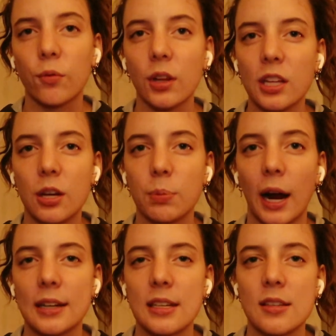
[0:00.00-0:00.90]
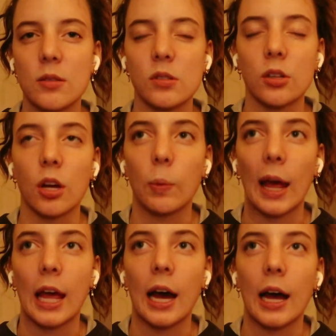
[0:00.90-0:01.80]
really good practice. It was a good
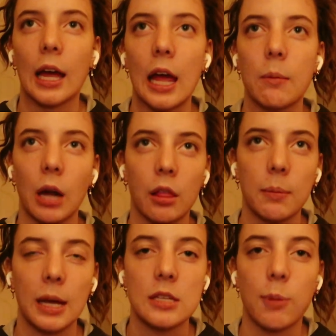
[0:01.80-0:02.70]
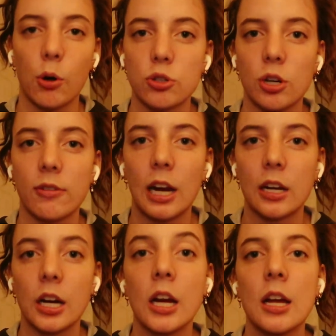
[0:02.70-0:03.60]
way. I am not the best poetry
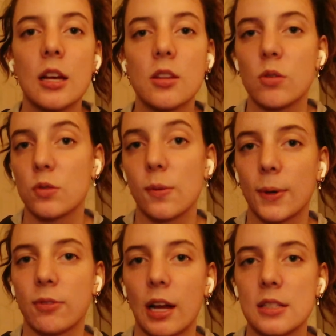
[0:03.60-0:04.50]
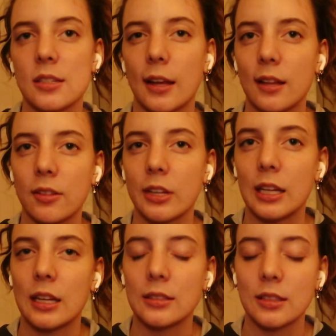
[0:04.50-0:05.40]
writer, so super fun to like
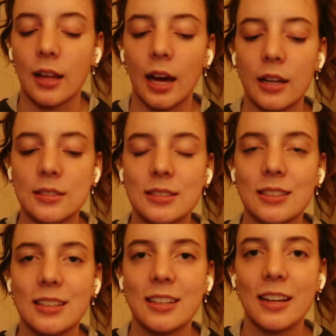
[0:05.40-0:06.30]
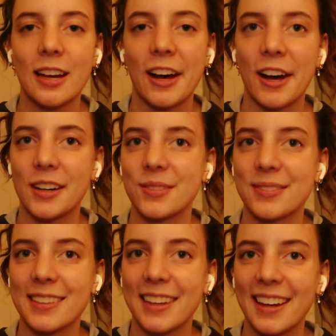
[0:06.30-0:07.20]
lean into that. Um,
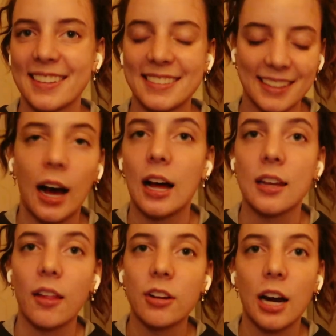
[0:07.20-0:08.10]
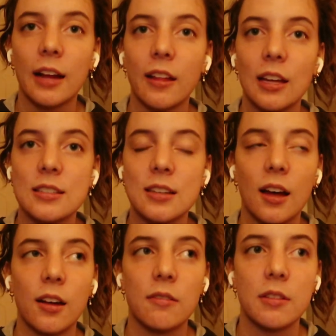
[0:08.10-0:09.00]
yeah. Another highlight
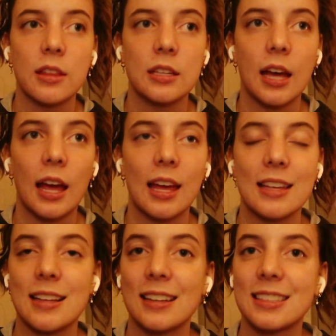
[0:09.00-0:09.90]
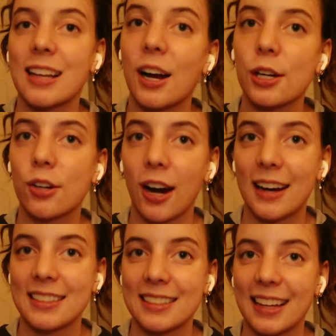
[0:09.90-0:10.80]
of the day is I did not
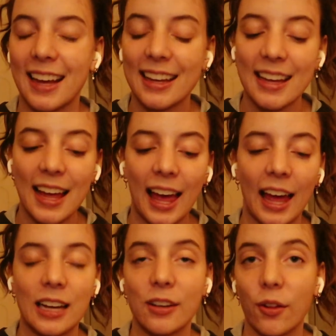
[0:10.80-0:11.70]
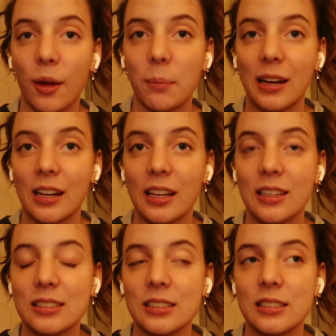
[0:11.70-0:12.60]
cry today. And I know that
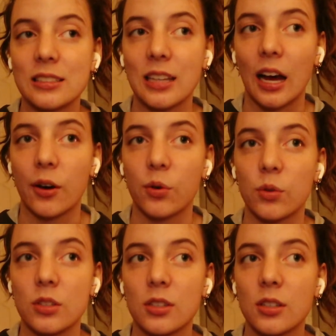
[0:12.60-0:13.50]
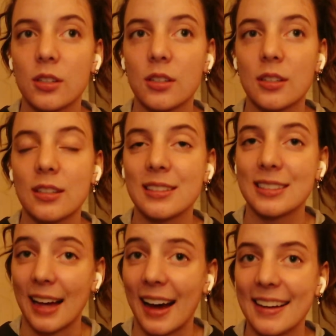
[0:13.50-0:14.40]
might sound
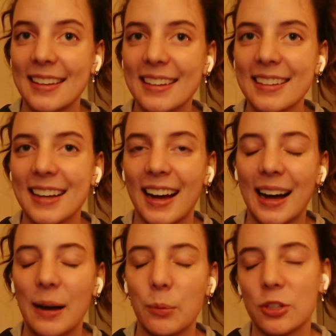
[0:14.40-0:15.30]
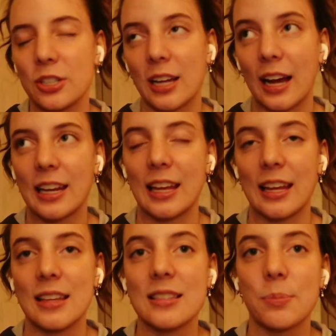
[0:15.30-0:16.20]
sad, um, which it kind
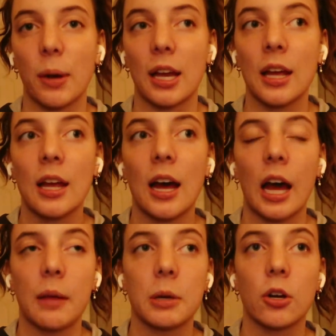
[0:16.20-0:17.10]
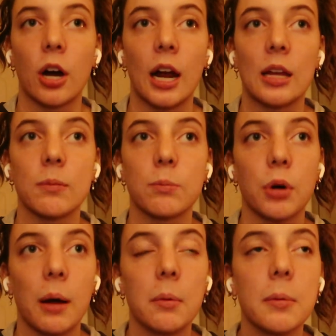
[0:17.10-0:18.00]
of is, but I've been crying
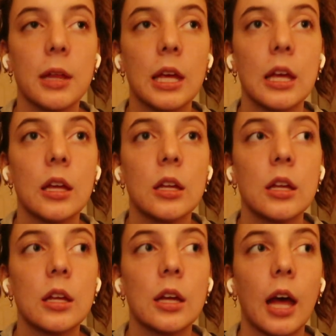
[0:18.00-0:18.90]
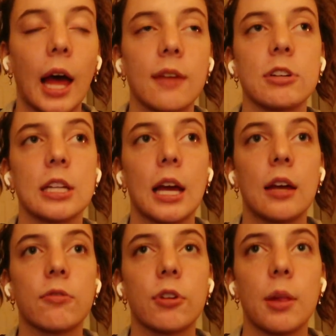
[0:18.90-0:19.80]
probably every
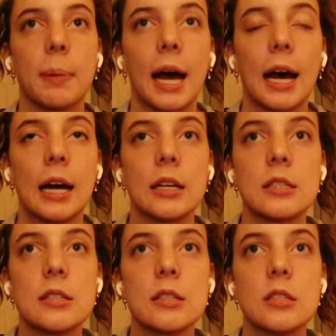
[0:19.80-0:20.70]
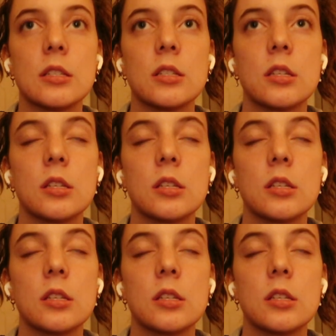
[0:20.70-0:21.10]
day for the past